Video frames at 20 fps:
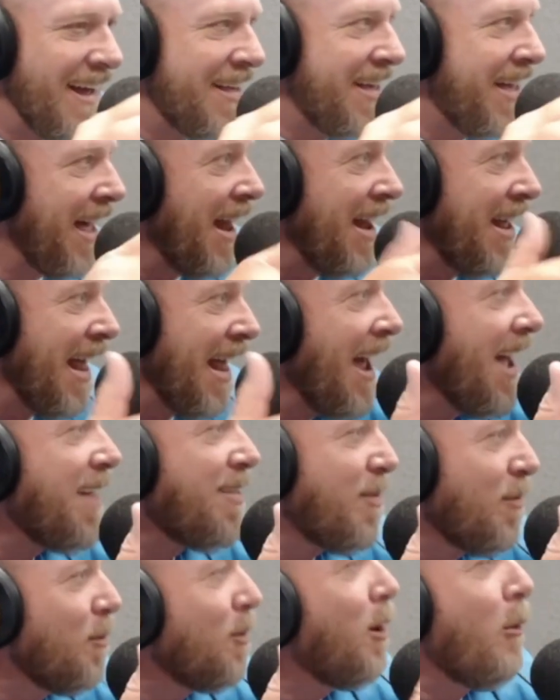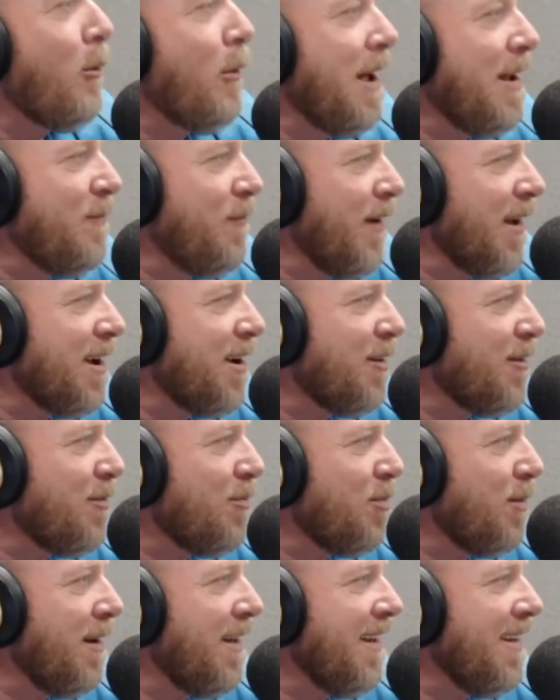Can, can I get some low eight figures,
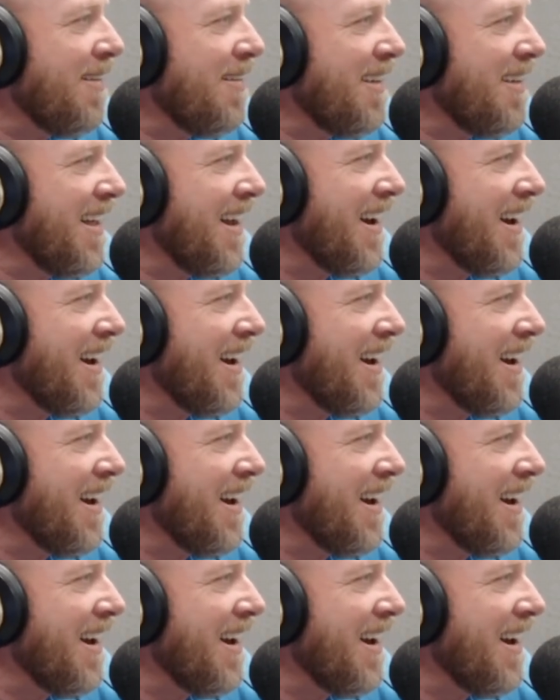okay, please?